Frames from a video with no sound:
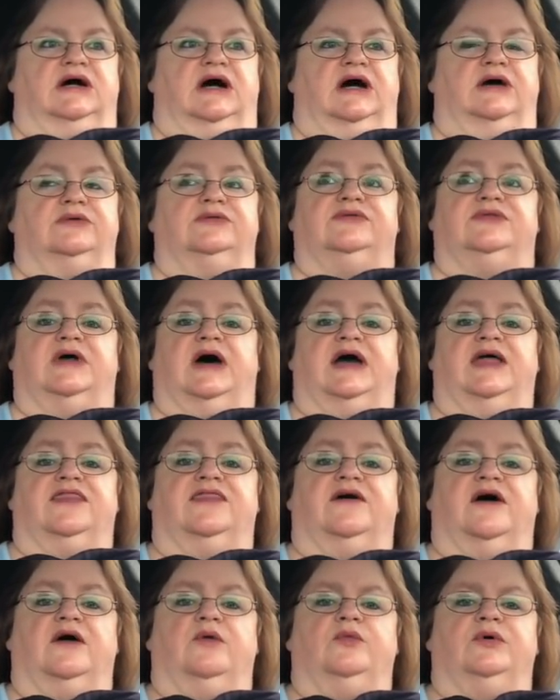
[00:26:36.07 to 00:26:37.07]
I
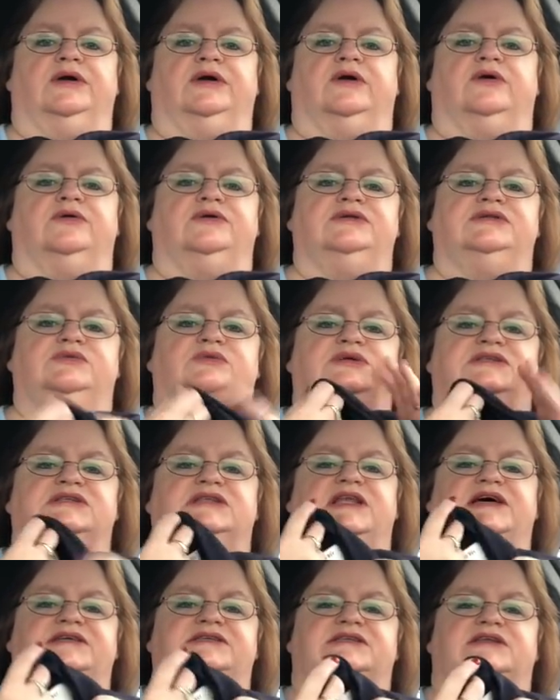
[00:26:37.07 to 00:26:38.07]
thought, what's
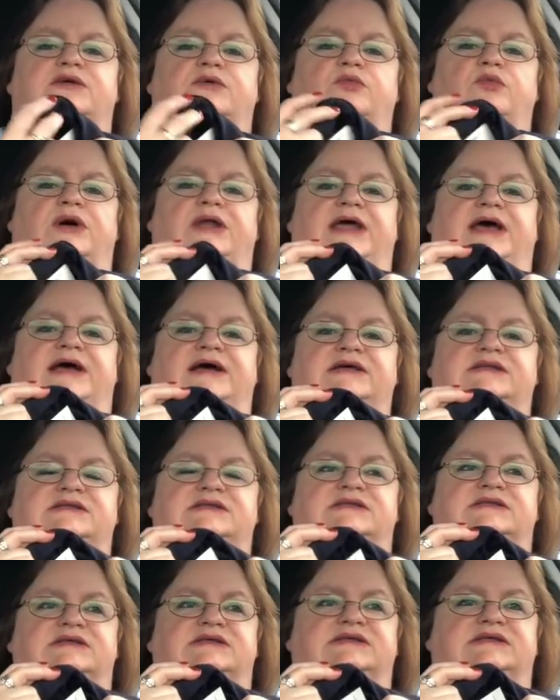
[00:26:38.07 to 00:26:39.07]
less than a
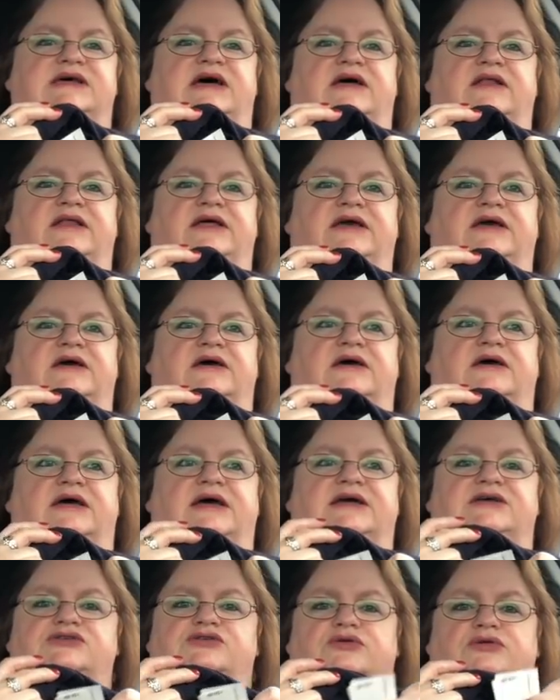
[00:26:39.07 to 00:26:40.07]
1X? Is that like a
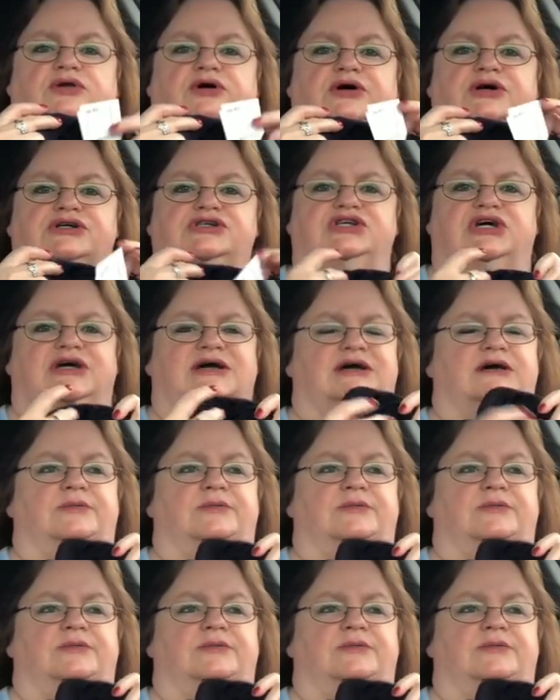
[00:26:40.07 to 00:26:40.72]
extra large?